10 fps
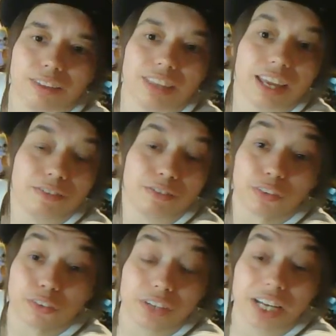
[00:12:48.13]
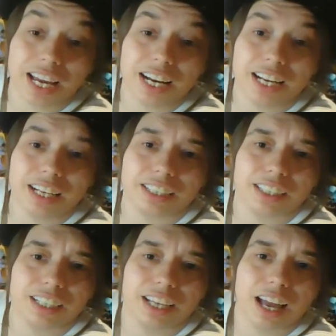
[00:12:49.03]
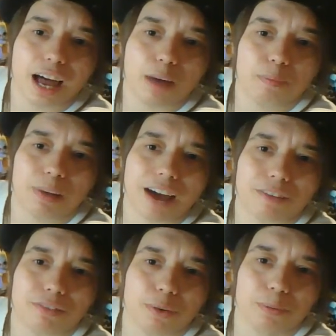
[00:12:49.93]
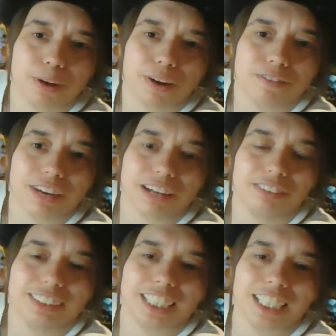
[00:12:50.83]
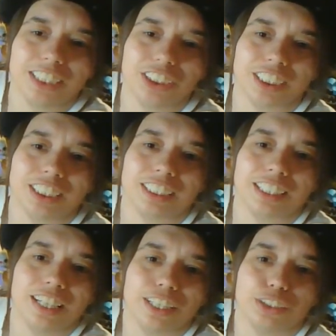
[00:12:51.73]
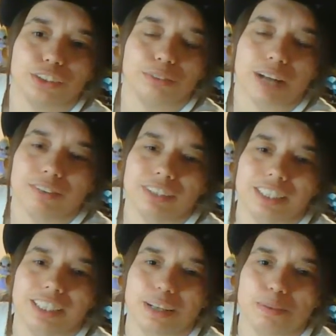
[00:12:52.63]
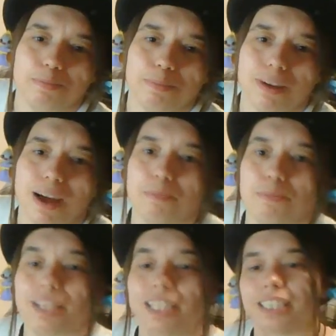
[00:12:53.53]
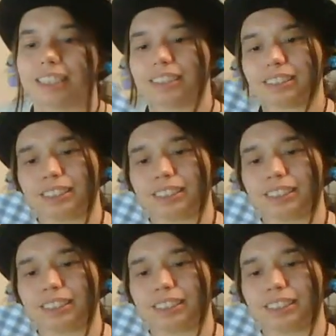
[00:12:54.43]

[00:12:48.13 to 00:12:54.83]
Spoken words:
They've created a platform, a foundation surrounded in abundance.